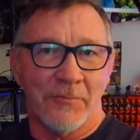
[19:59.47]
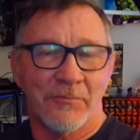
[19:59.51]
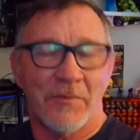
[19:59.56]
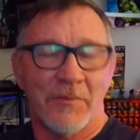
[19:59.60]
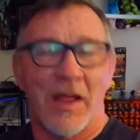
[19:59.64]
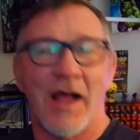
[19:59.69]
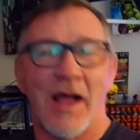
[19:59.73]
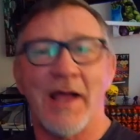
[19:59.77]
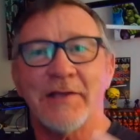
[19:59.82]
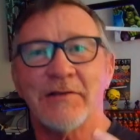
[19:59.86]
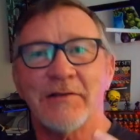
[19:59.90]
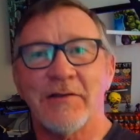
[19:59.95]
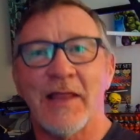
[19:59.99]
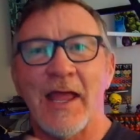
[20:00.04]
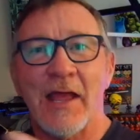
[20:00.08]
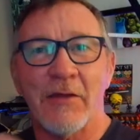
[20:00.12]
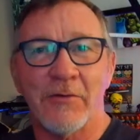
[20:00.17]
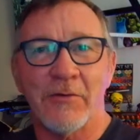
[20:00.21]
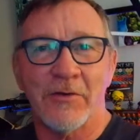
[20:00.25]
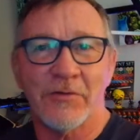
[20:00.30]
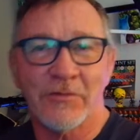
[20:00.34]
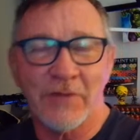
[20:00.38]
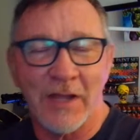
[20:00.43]

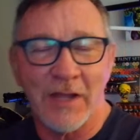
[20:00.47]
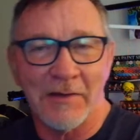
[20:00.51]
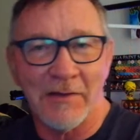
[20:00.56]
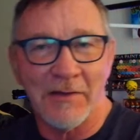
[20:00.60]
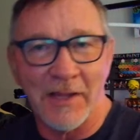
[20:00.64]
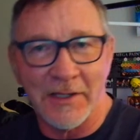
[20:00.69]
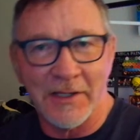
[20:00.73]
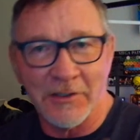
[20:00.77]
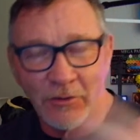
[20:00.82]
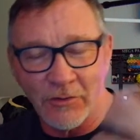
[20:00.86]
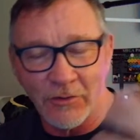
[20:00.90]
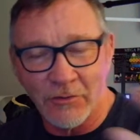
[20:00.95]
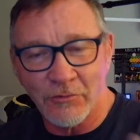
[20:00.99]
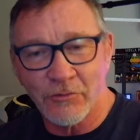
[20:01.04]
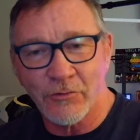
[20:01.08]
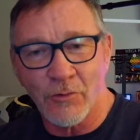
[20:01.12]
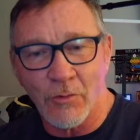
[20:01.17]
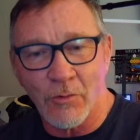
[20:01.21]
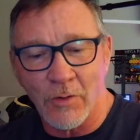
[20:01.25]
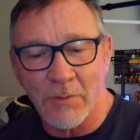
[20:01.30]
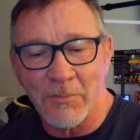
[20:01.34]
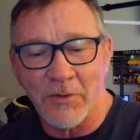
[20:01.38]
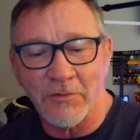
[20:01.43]
iCloud is kind of like you can
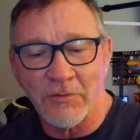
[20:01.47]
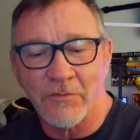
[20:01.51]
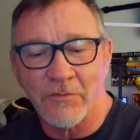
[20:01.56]
store a bunch of